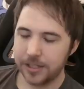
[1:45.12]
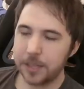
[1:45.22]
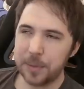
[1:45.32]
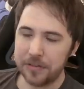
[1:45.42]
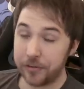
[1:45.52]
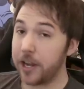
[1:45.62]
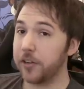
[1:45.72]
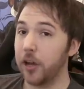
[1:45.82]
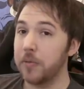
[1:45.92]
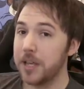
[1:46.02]
To be fair
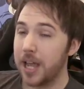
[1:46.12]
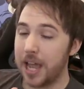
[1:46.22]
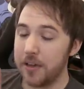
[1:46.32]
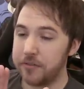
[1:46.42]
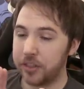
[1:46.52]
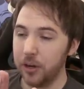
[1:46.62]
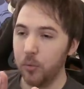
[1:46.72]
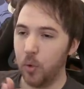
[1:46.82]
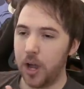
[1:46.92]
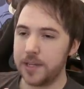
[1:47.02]
though, if there
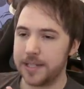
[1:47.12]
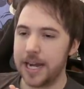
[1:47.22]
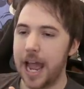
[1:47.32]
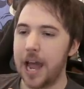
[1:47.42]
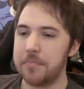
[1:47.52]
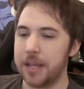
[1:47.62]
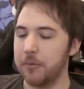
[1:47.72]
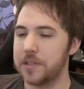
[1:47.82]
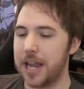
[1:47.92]
was an app that was